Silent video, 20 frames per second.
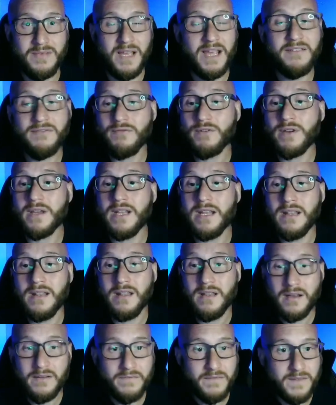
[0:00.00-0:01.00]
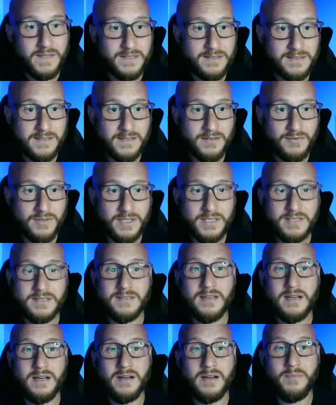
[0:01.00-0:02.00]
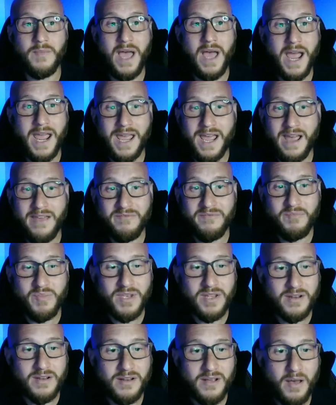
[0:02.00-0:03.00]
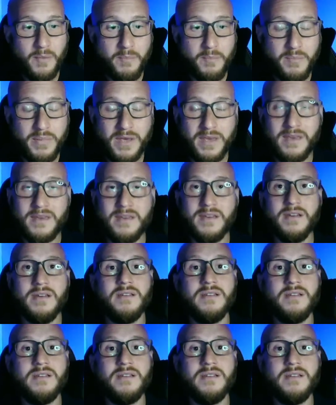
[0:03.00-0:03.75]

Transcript: I freaking love this series. I've been a big